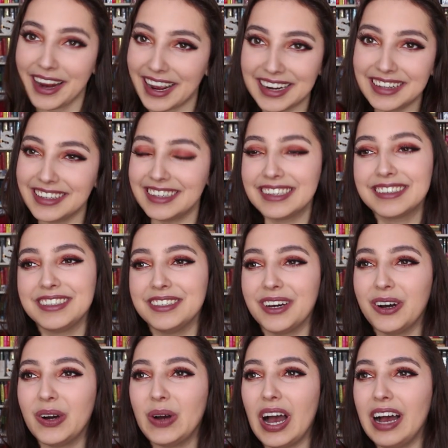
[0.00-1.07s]
analytics you
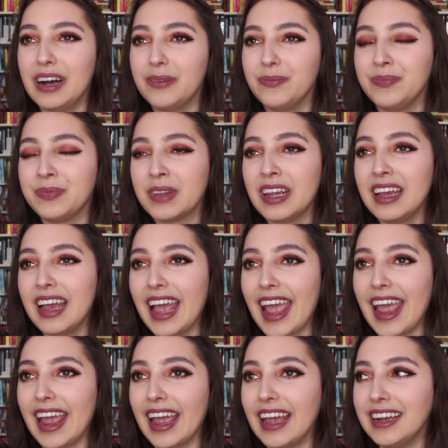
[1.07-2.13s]
know um,
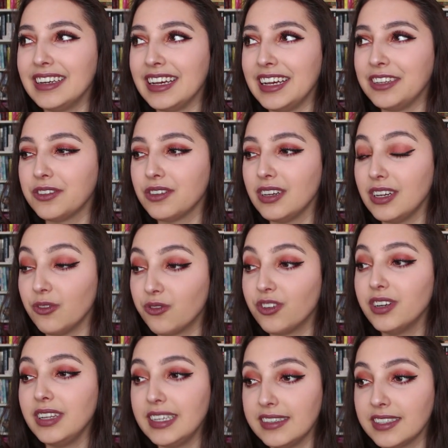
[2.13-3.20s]
and it's
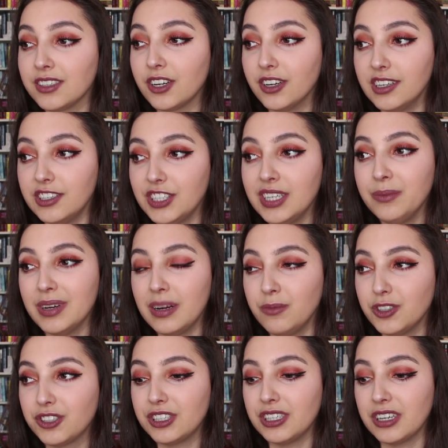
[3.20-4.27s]
really discouraging but I'm
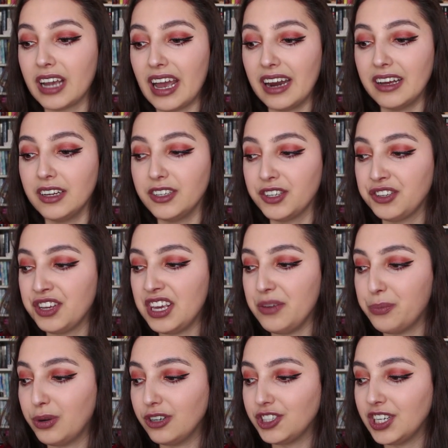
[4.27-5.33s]
just gonna kind of
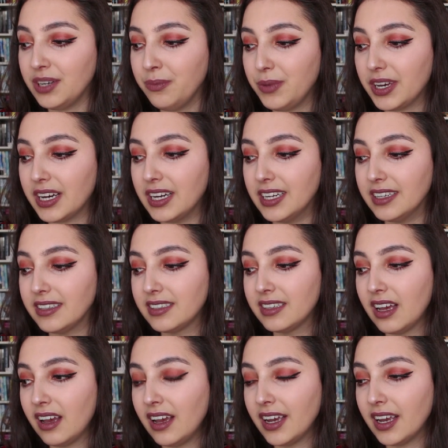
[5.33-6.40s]
keep pushing because
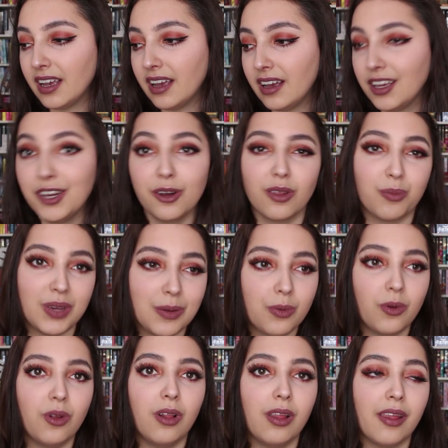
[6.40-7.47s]
you know the
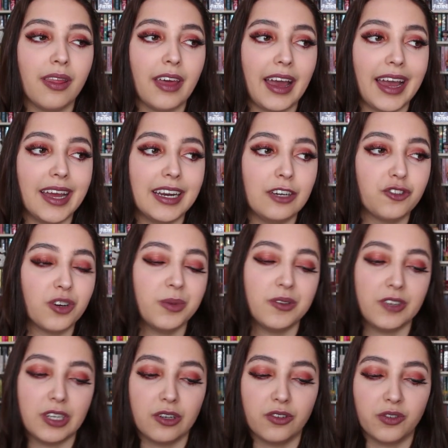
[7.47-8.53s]
people that enjoy my
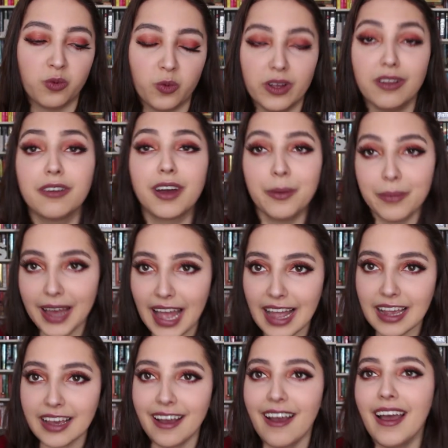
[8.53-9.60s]
videos will come
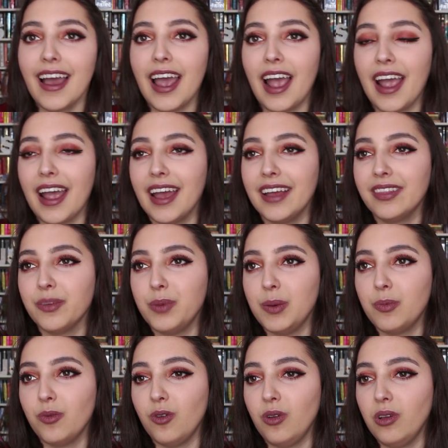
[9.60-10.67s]
back and the
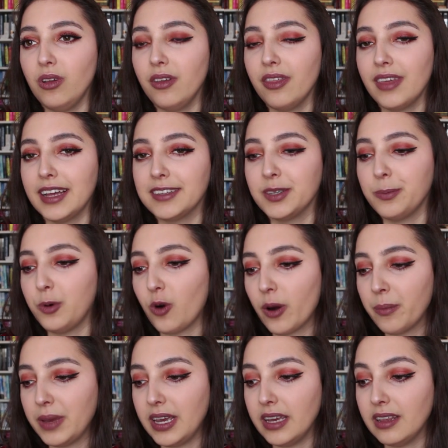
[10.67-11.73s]
people that
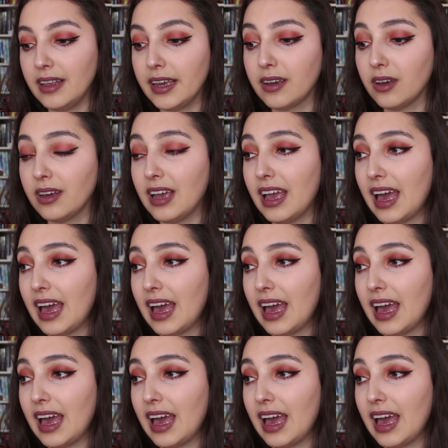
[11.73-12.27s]
support me like